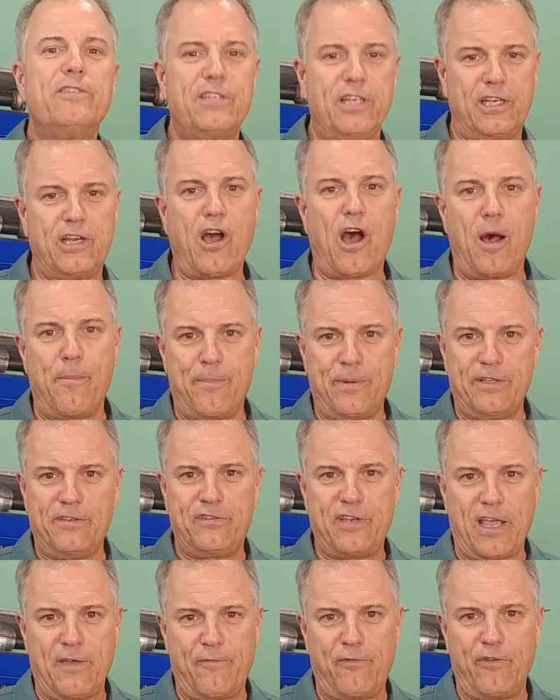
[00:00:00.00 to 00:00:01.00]
to
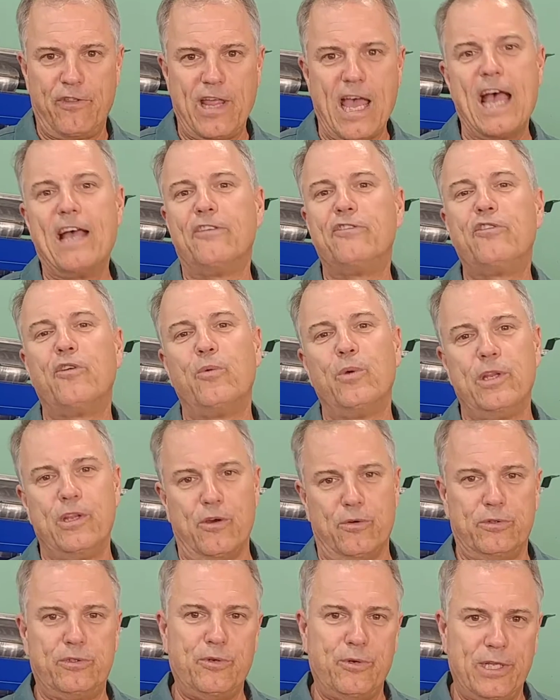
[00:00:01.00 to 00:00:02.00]
compensate for that so we
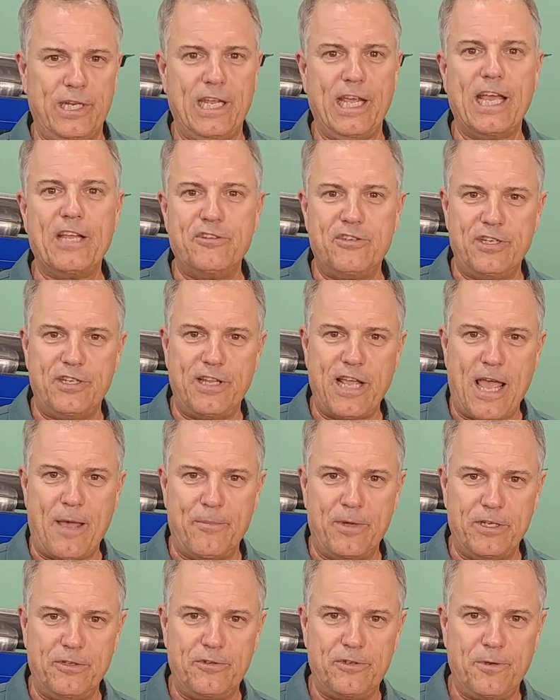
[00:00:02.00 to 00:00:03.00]
don't do any engine
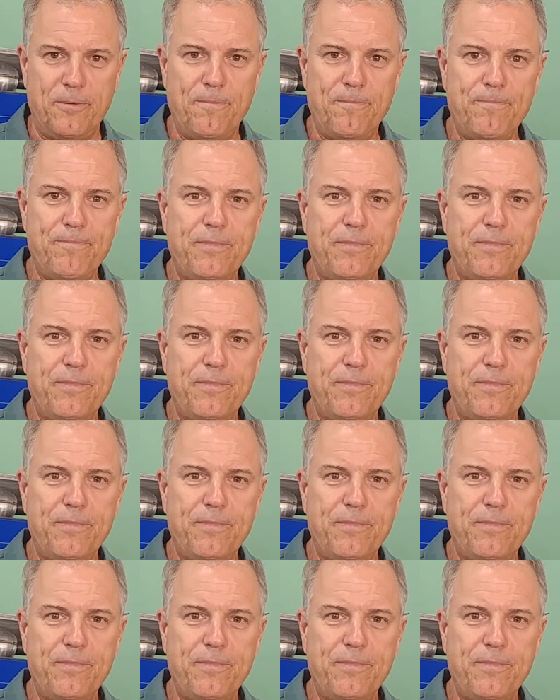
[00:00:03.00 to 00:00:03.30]
damage.